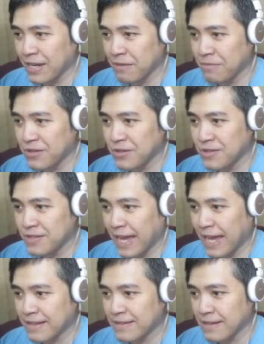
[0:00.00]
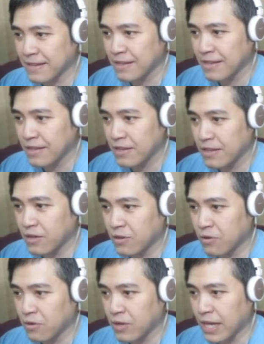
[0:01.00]
emergency exit.
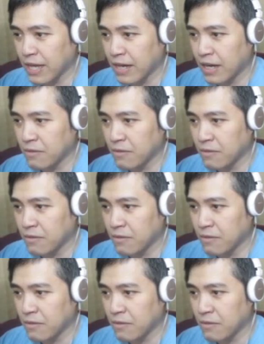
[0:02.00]
Okay,